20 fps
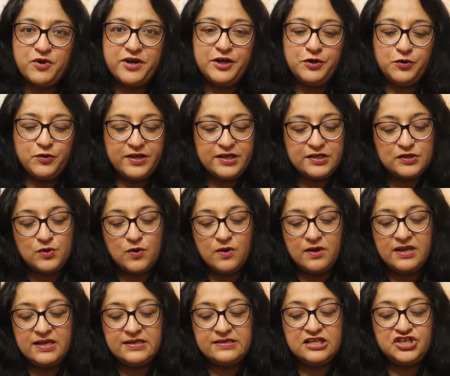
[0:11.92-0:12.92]
book in today's
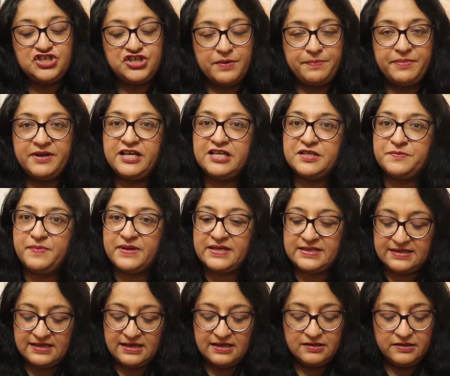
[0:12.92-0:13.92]
haul is the Japanese
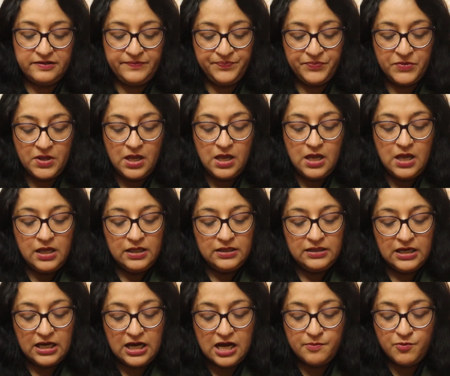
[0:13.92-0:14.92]
bestseller,
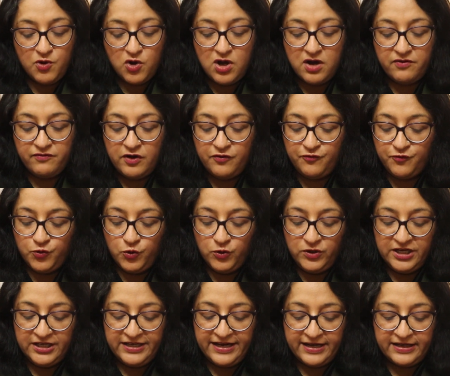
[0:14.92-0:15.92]
The Kamogawa Food
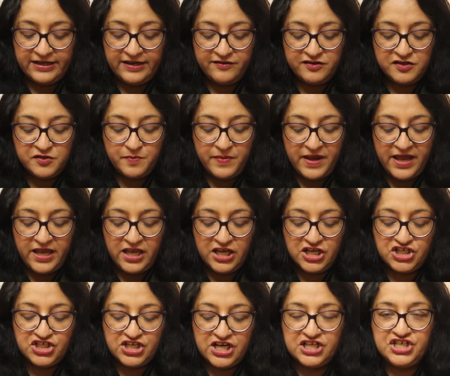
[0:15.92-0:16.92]
Detectives by
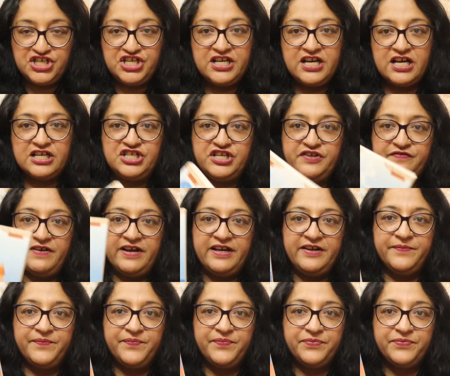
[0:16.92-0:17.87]
Hisashi Kashiwai.